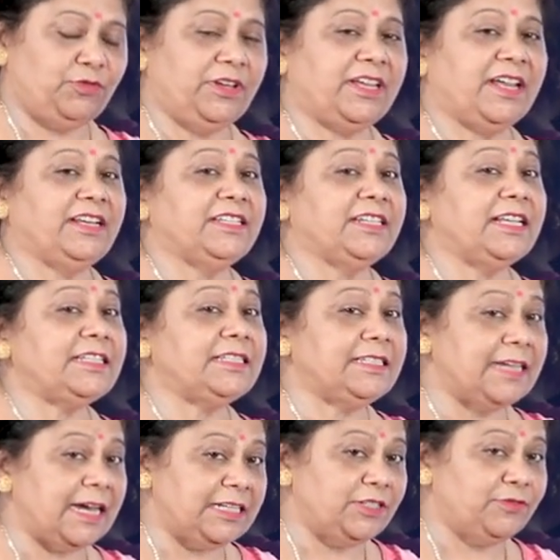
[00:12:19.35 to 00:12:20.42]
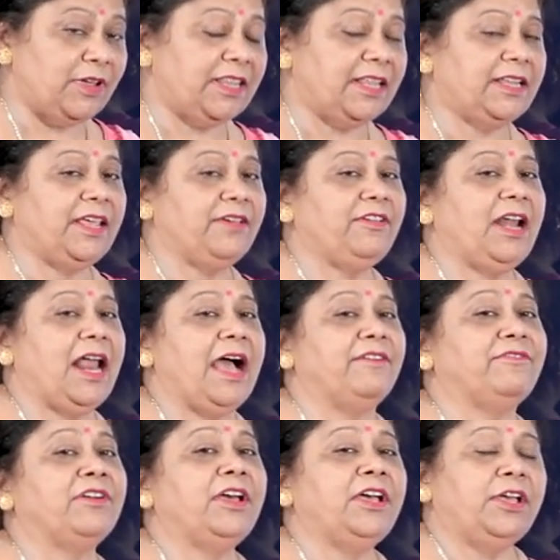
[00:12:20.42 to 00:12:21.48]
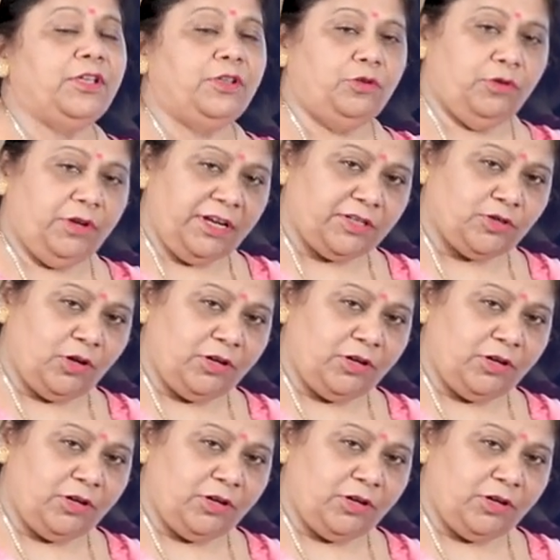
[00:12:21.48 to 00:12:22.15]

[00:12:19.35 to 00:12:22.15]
we can just judge whether they will have unique